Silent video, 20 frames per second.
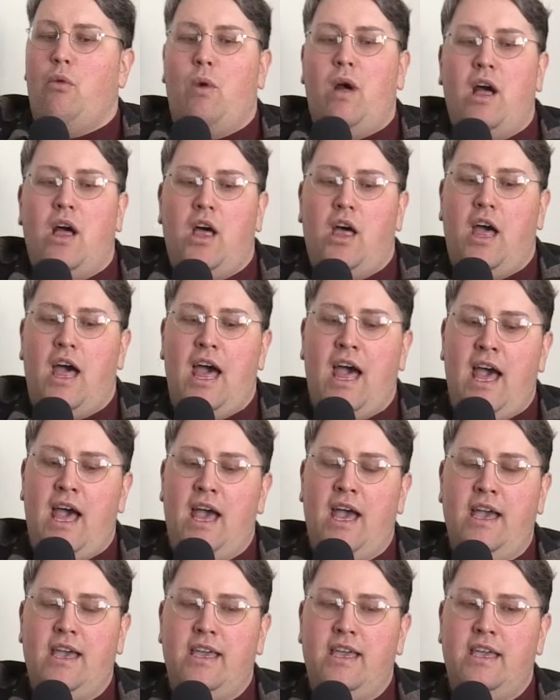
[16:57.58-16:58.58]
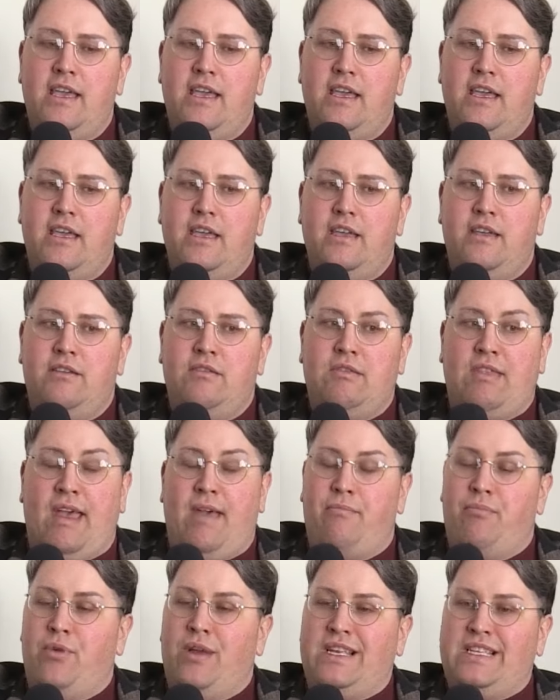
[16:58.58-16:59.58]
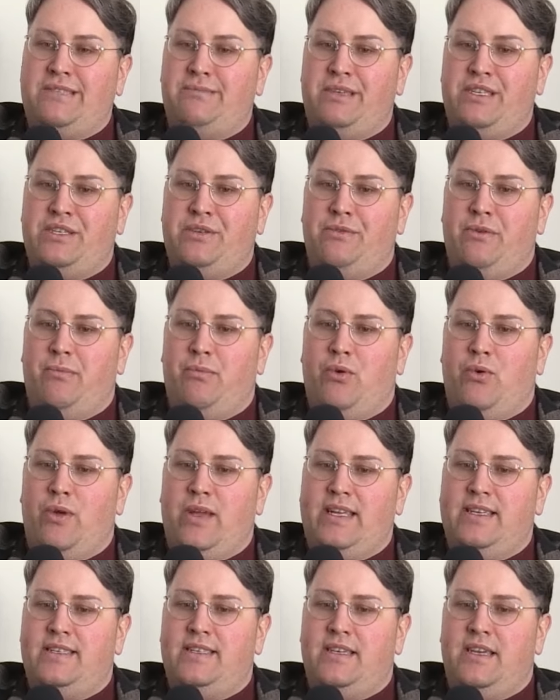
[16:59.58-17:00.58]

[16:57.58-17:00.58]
Well, that brings me to a point